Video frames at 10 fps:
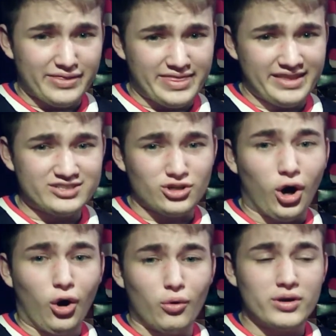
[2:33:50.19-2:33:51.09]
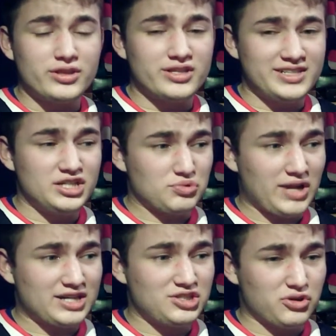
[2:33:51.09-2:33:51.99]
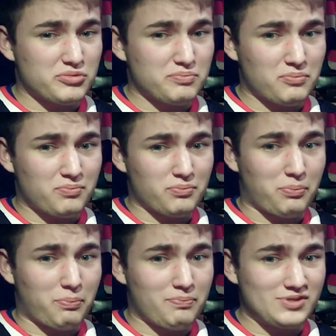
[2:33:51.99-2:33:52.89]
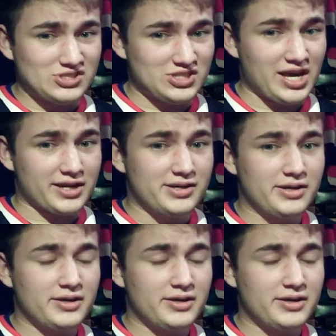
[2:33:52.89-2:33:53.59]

this O in Adidas would actually look sick.